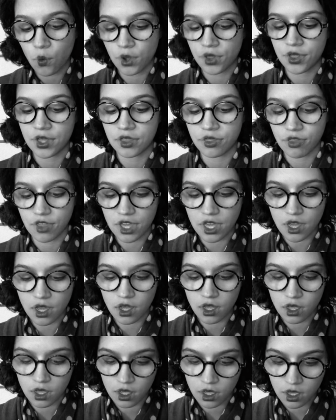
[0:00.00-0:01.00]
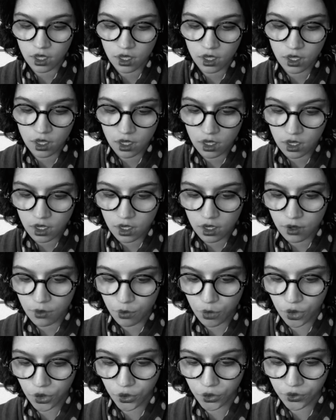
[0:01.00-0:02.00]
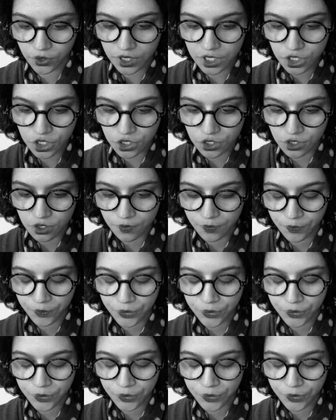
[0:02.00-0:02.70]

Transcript: within the brokerage,